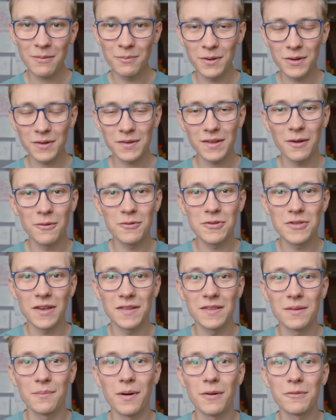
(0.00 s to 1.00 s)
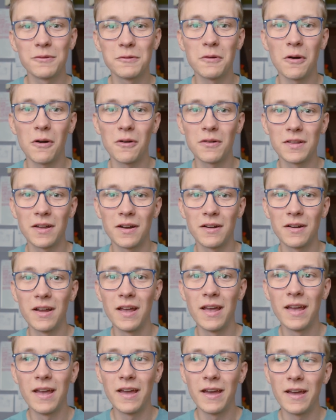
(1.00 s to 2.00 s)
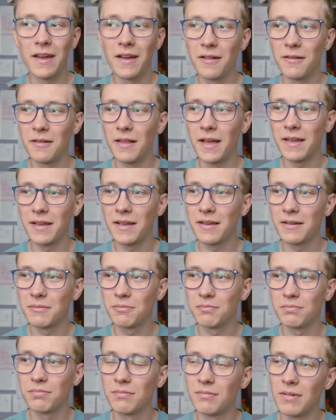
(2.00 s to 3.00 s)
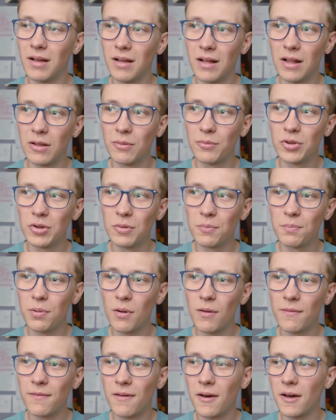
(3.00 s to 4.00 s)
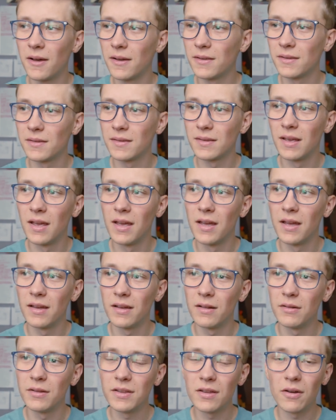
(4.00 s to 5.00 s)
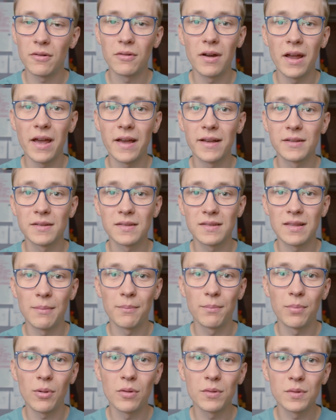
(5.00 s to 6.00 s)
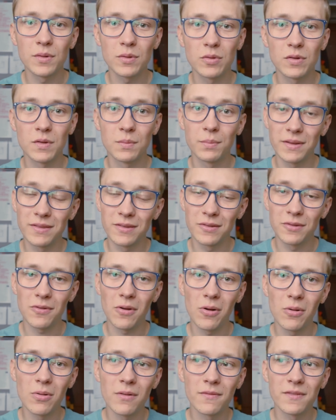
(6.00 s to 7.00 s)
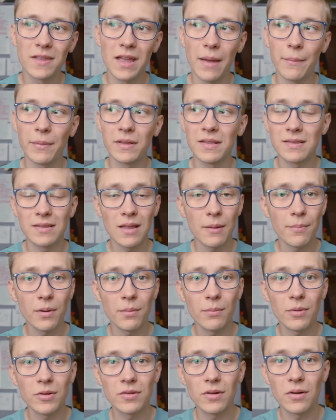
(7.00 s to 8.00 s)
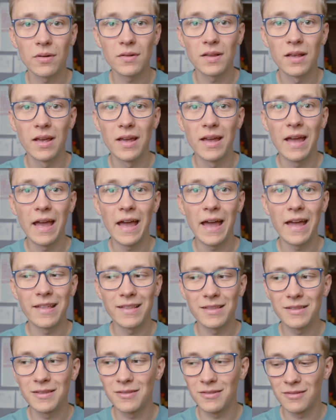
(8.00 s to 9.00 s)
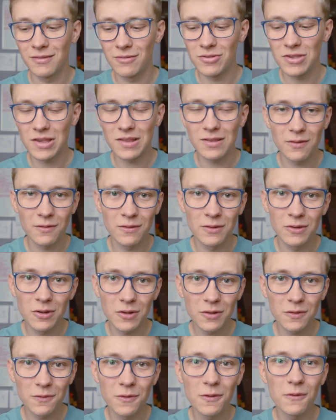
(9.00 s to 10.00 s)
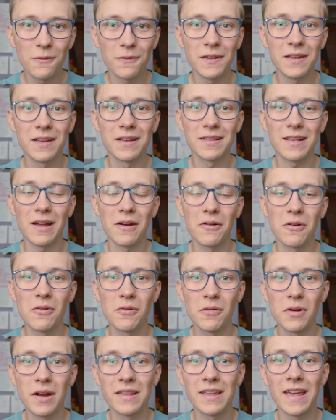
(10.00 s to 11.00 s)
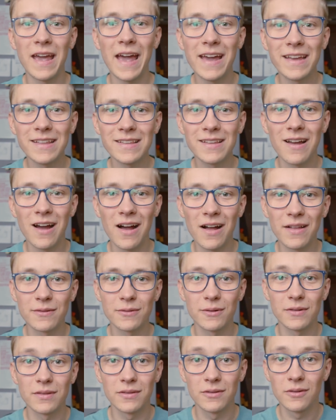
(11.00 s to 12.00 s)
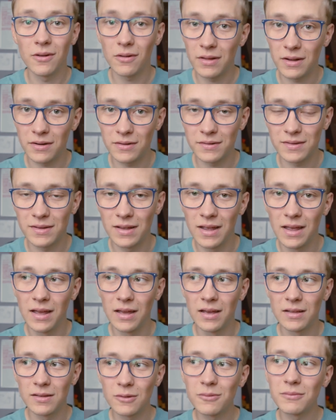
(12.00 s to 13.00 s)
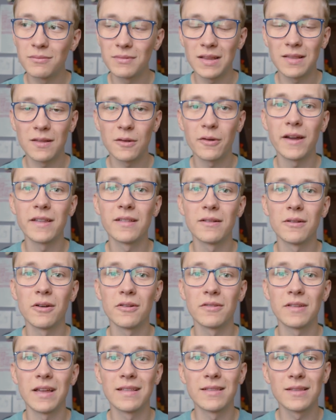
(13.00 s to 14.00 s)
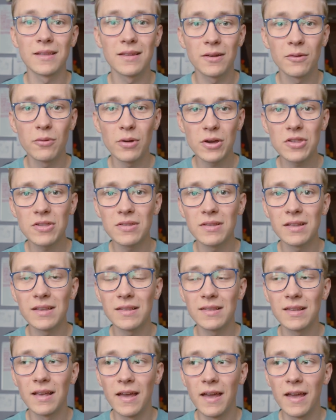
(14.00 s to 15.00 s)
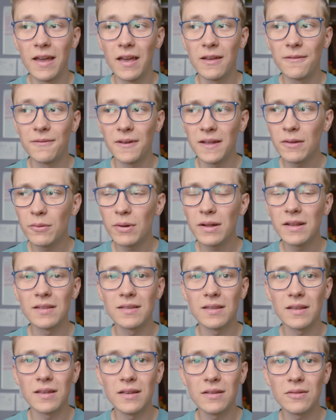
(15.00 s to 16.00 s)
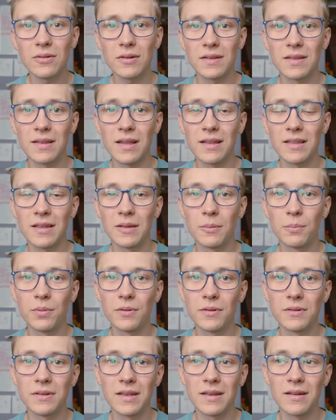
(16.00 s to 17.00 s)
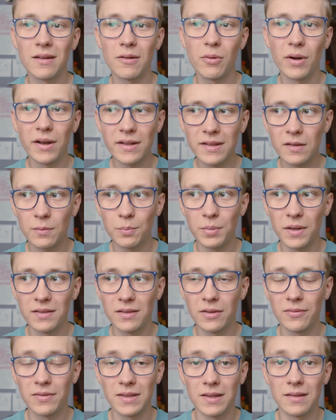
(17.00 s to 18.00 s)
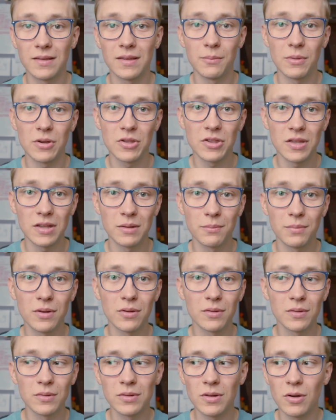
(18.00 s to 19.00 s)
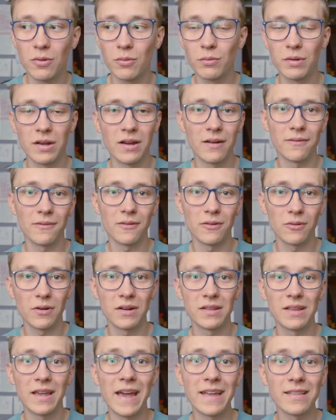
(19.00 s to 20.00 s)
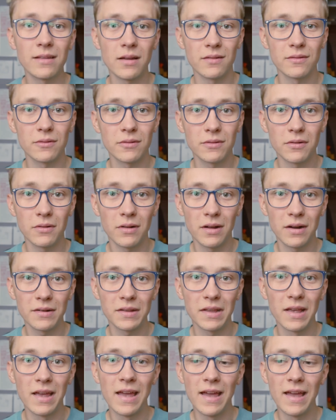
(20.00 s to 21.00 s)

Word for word: because I was just about to order uh, like aluminum profiles, linear rails, some ball screws but not all of them and stepper motors and just those few things are already $800. So that's quite a lot and the question is if anyone is interested in building quite expensive CNC machine because you know we have already $800